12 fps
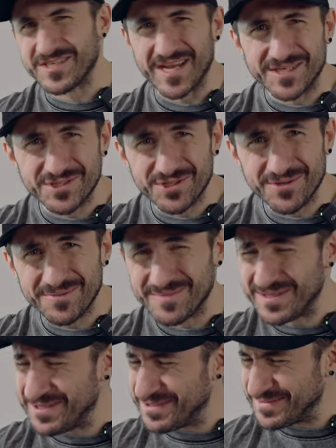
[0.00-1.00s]
texture,
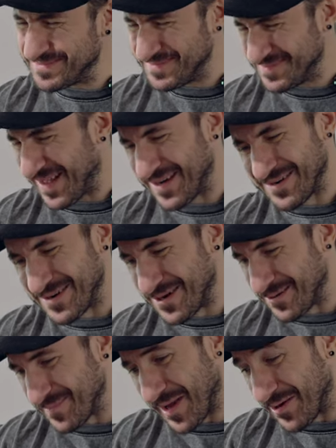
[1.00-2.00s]
I don't
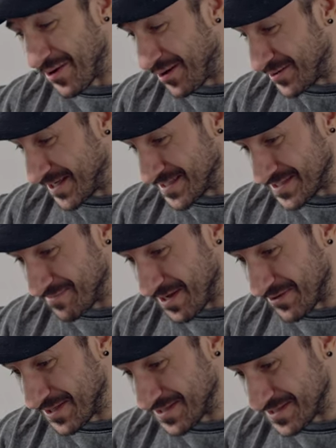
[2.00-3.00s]
know. I don't know how you guys eat
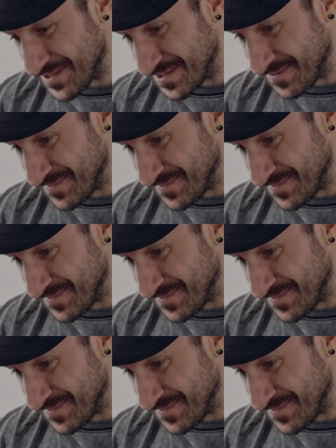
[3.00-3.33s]
mayo like this.